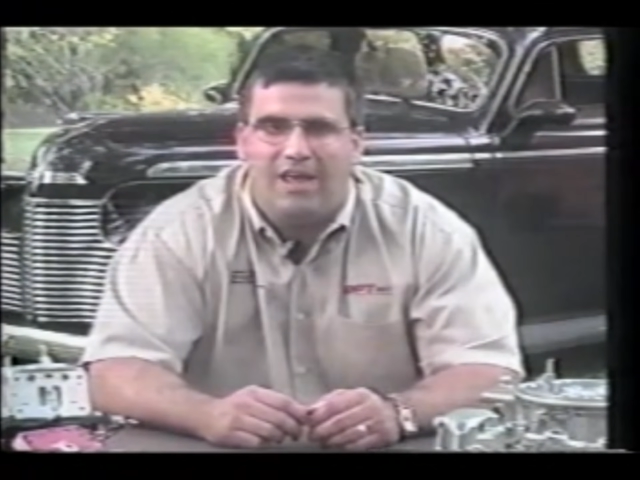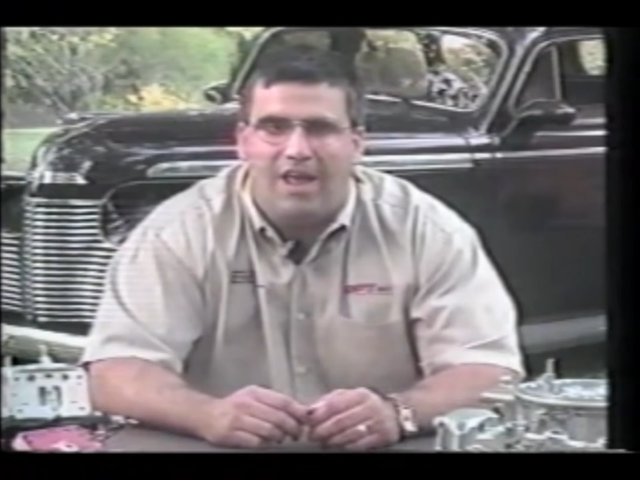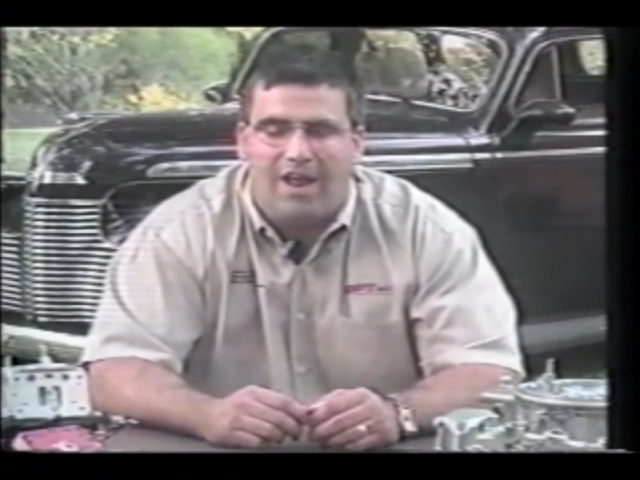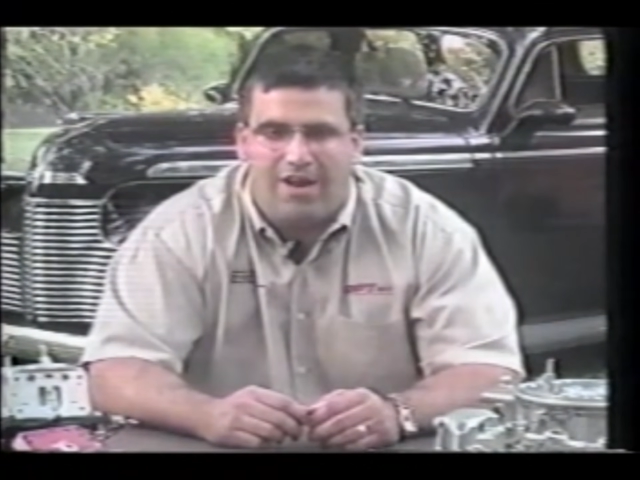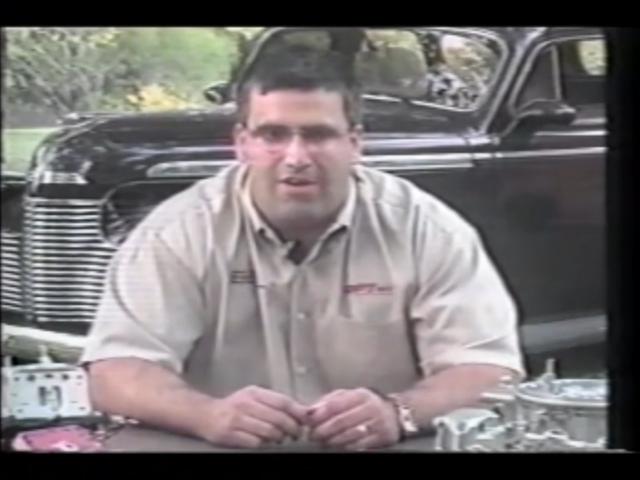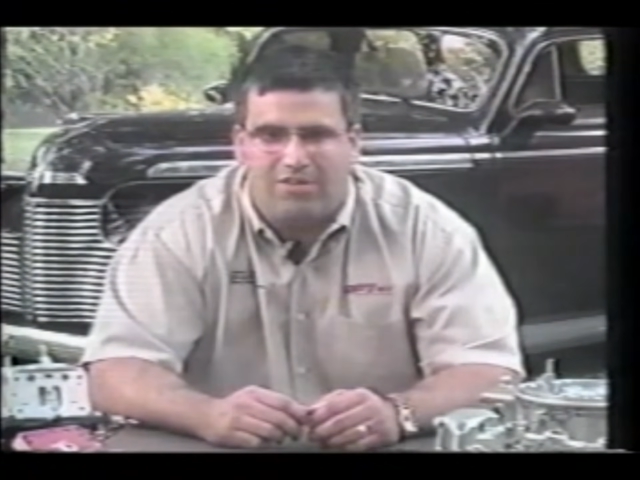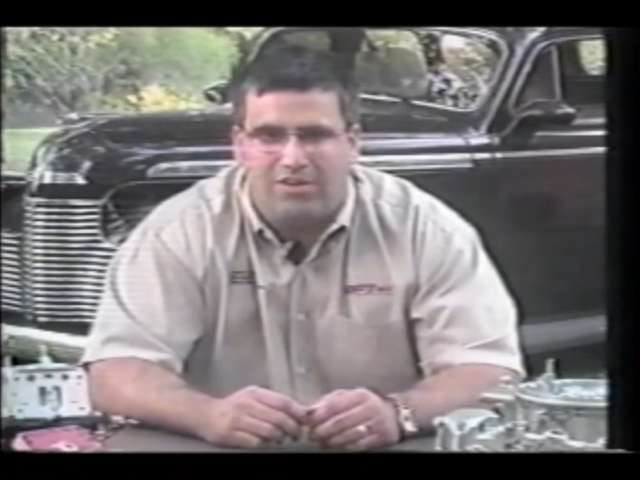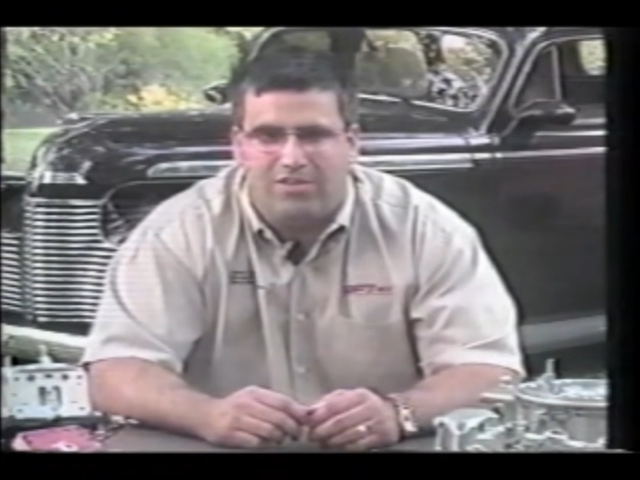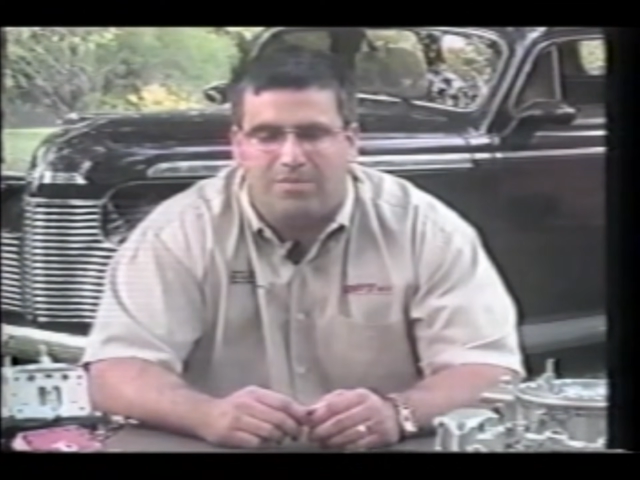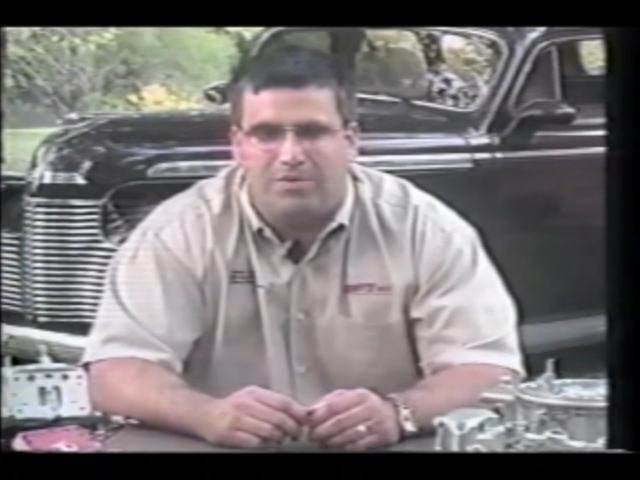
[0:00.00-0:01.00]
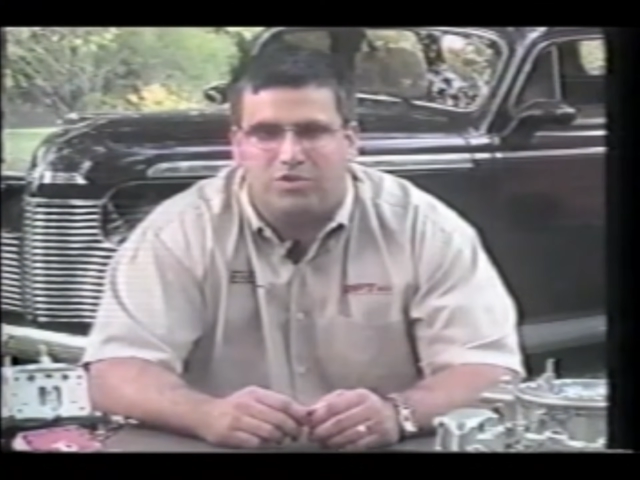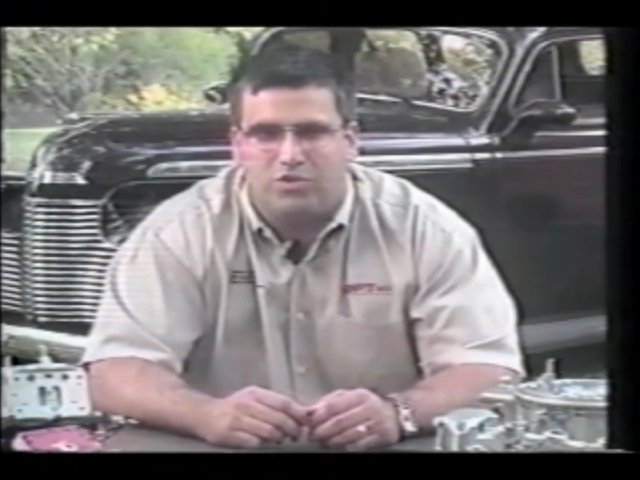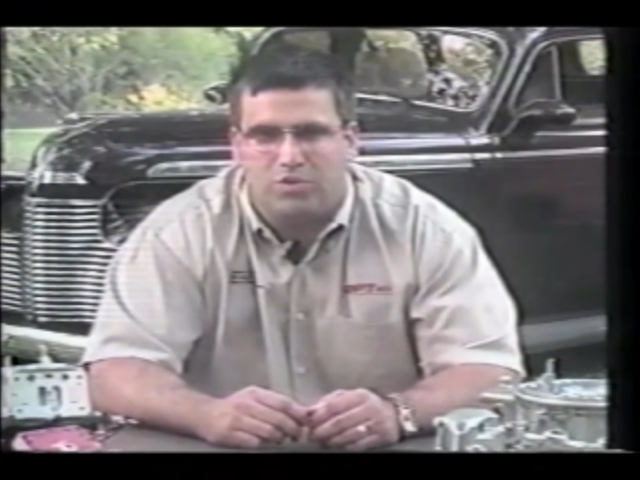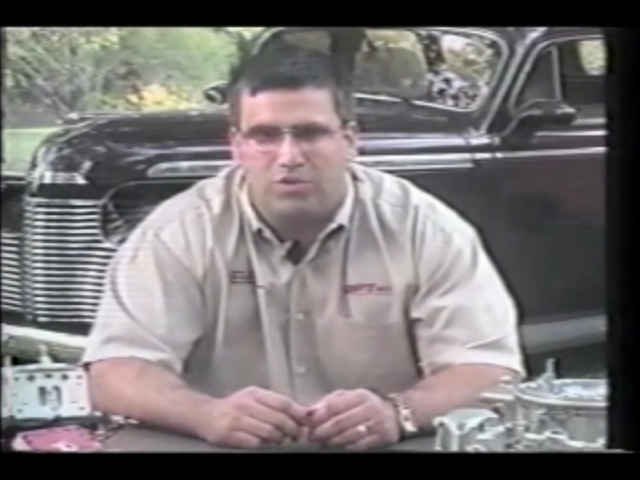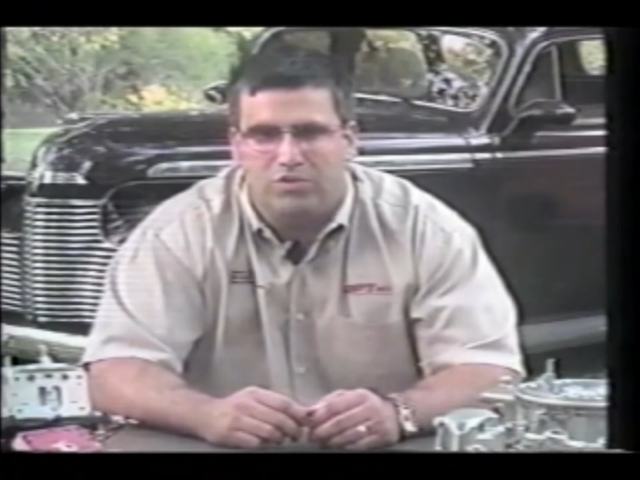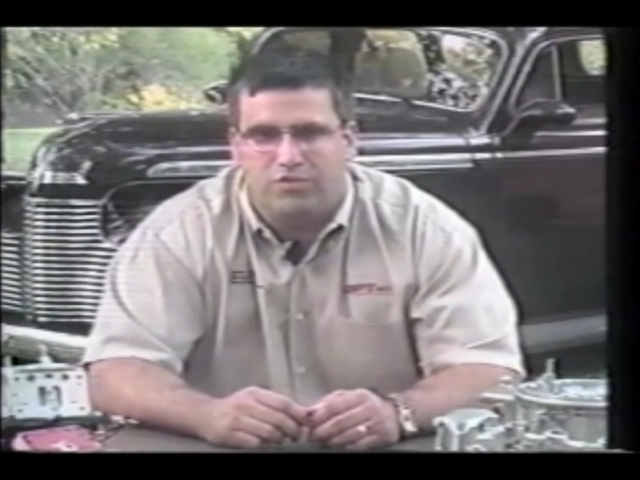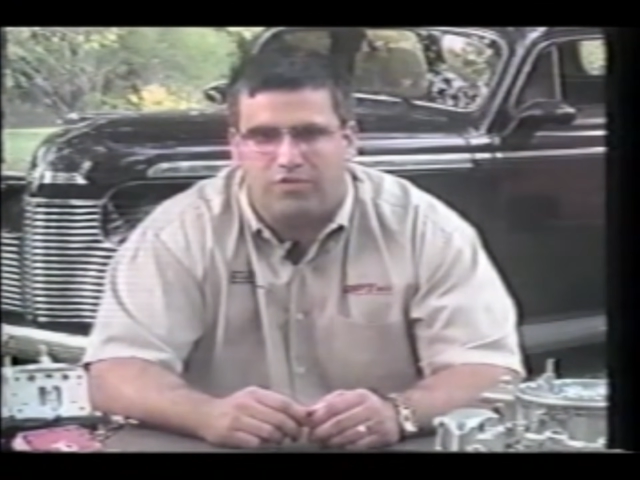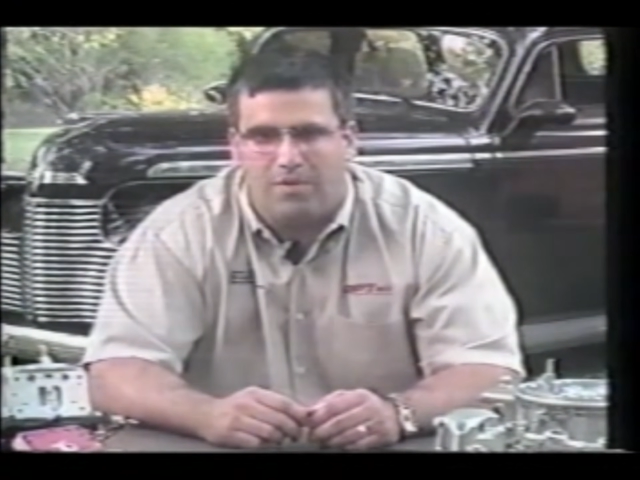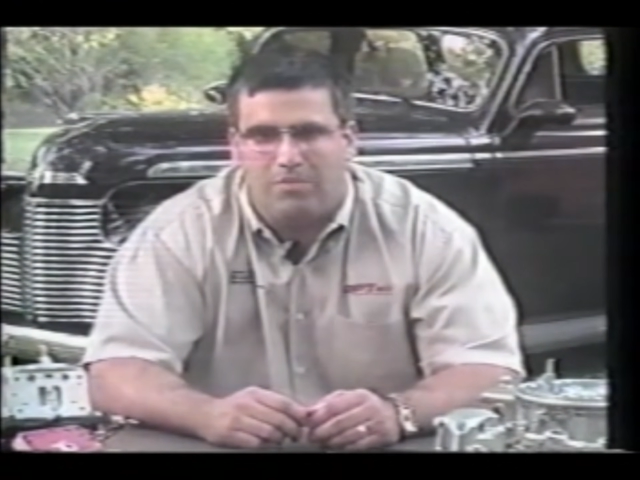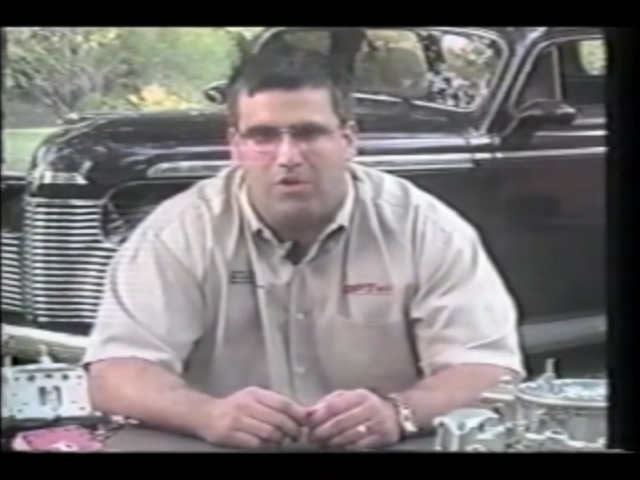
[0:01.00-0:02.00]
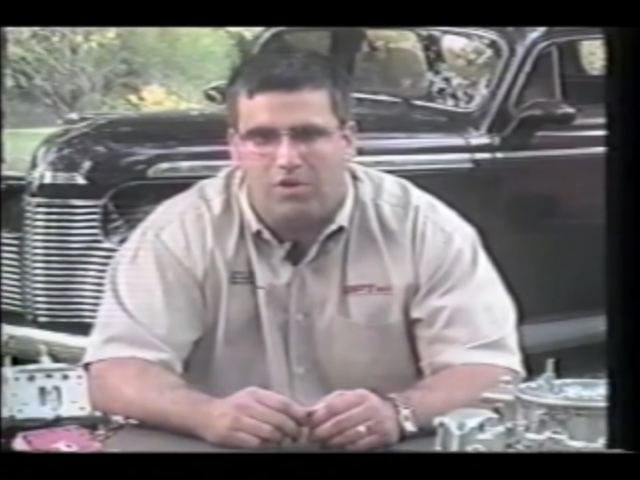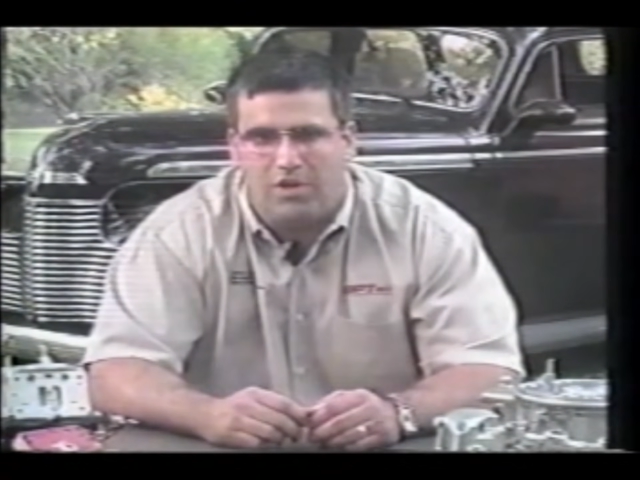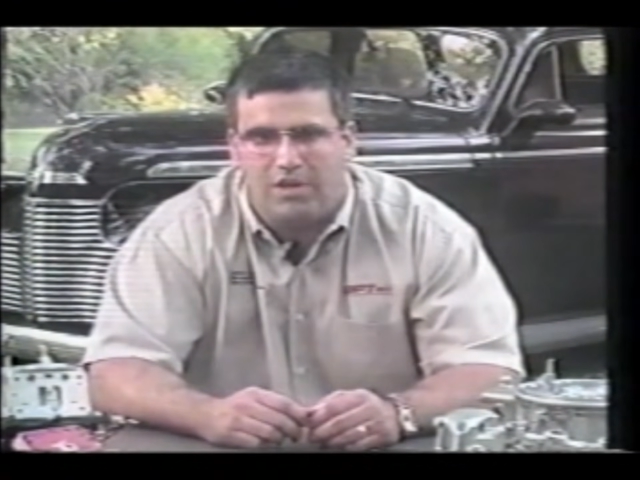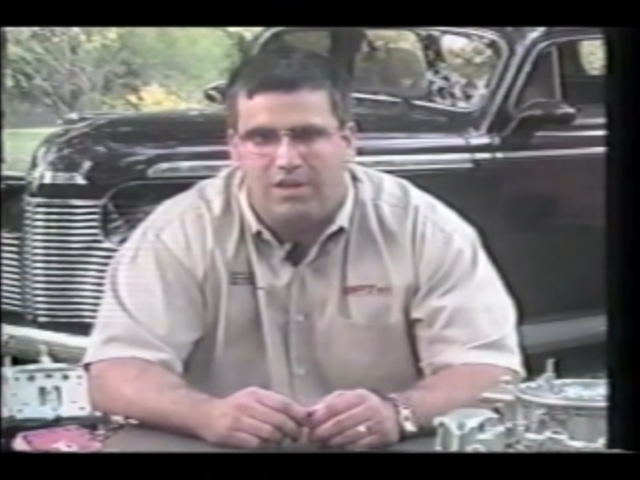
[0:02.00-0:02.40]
air cleaner that protrudes from the hood,